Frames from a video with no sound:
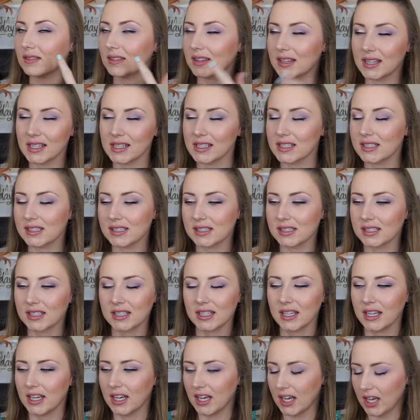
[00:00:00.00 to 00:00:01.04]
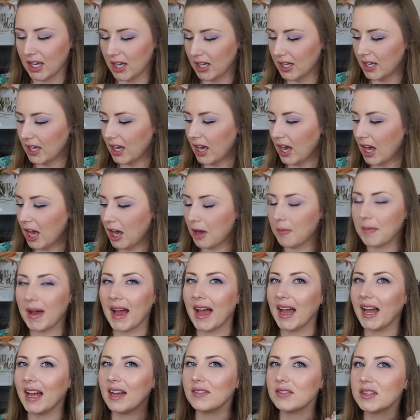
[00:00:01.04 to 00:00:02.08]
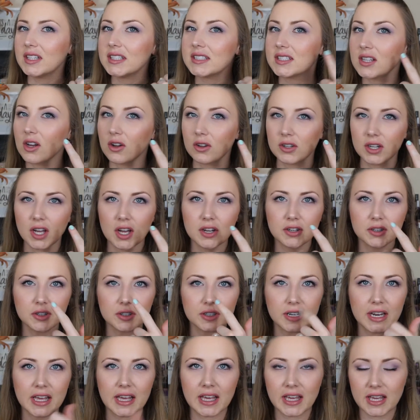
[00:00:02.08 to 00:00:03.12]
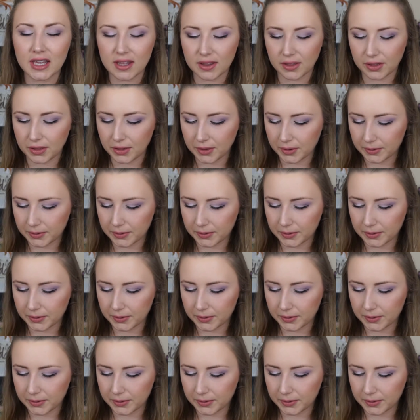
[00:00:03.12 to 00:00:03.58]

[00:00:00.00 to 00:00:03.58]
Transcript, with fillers: this. Um, I have this on underneath.